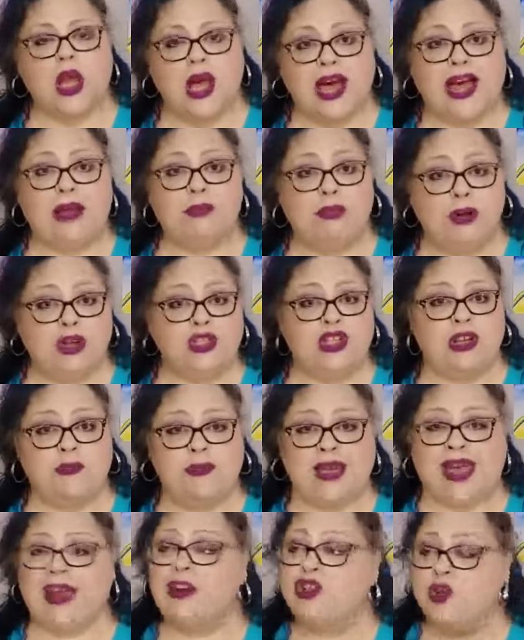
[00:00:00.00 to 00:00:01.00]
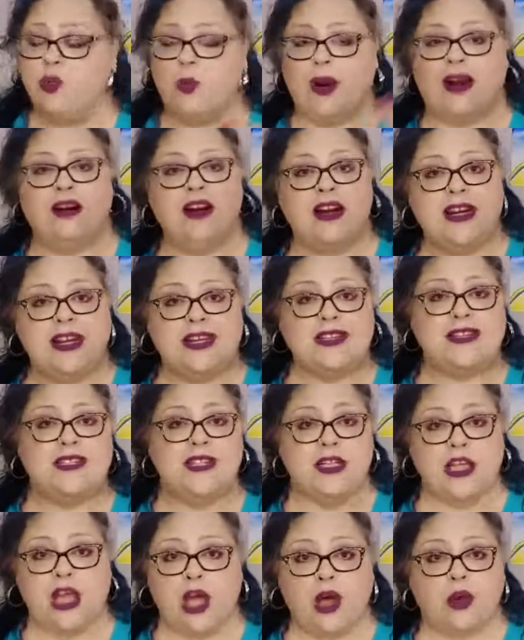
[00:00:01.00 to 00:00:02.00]
I push it back to where it needs
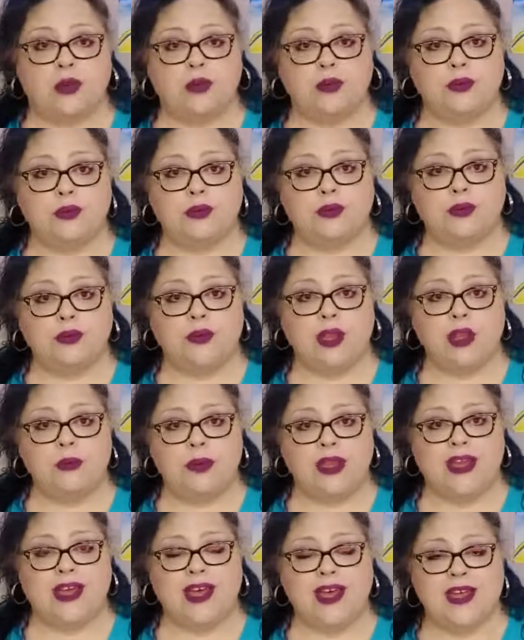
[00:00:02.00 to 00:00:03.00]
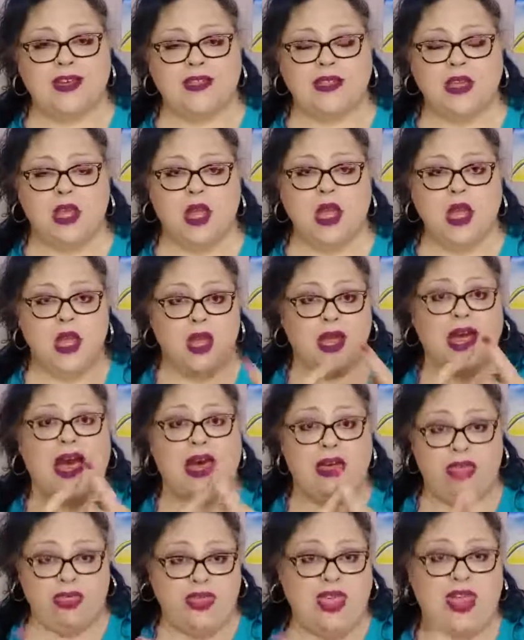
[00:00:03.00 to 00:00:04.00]
to go because
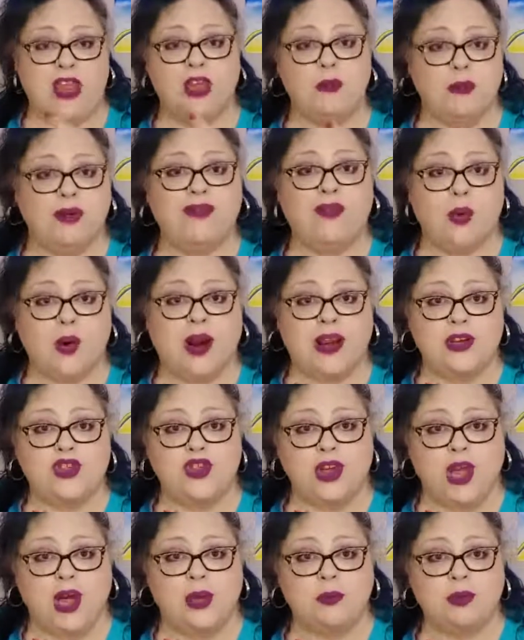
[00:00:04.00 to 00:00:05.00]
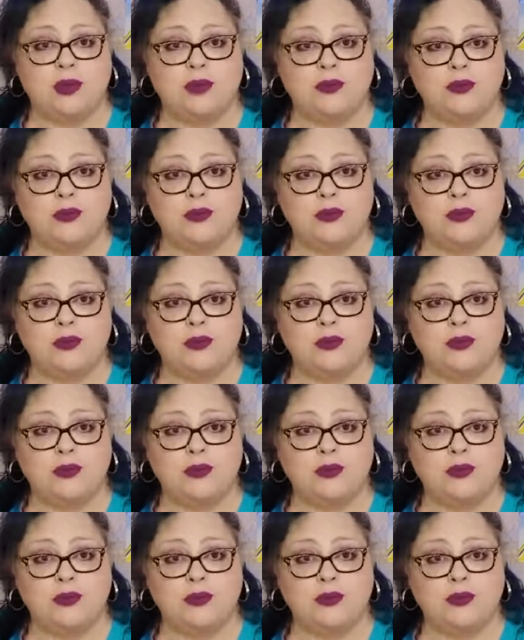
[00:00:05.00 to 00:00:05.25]
I think before I shop.